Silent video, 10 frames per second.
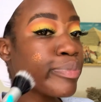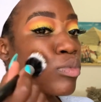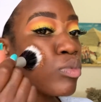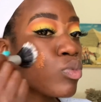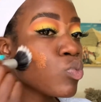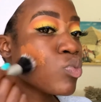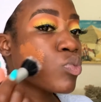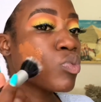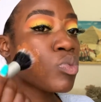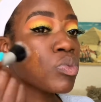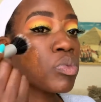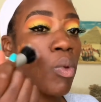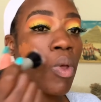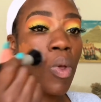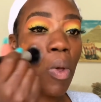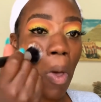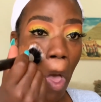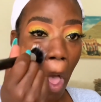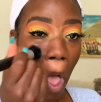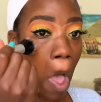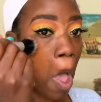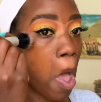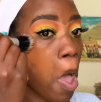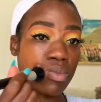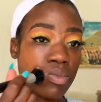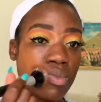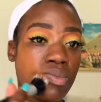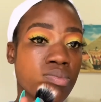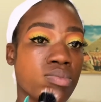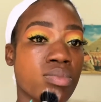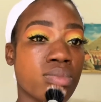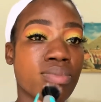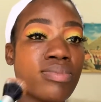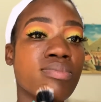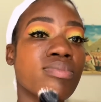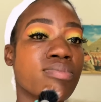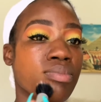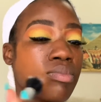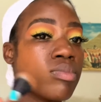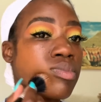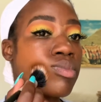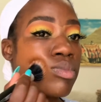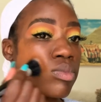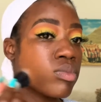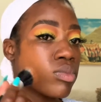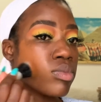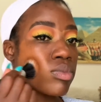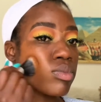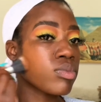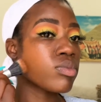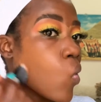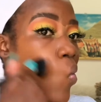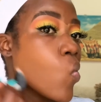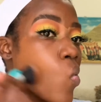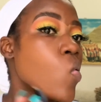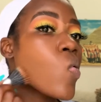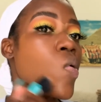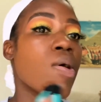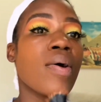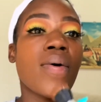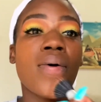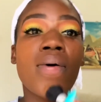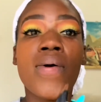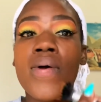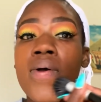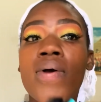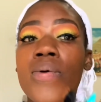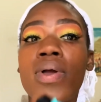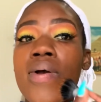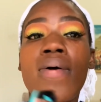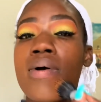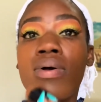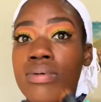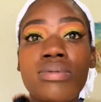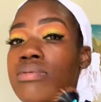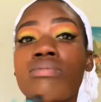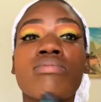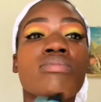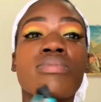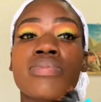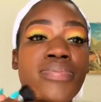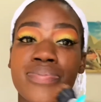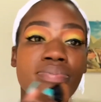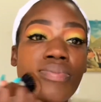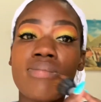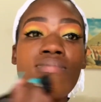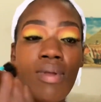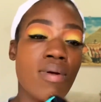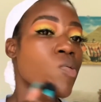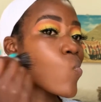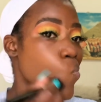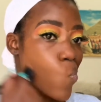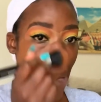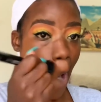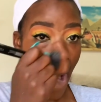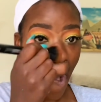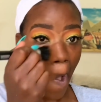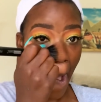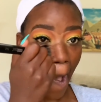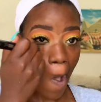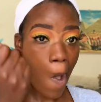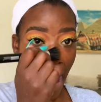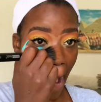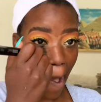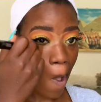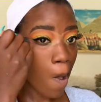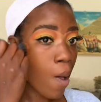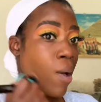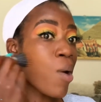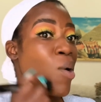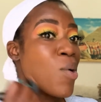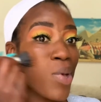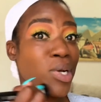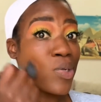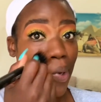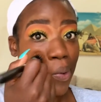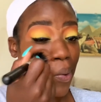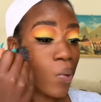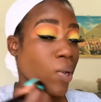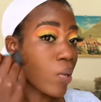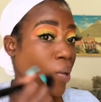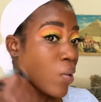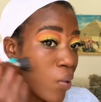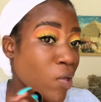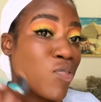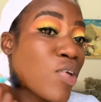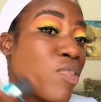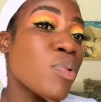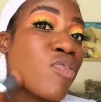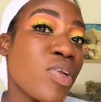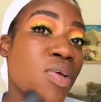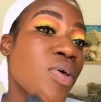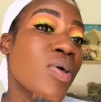and it's in shade Mocha, and I'm just gonna apply it using my foundation brush. And one thing I've realized is that a foundation brush applies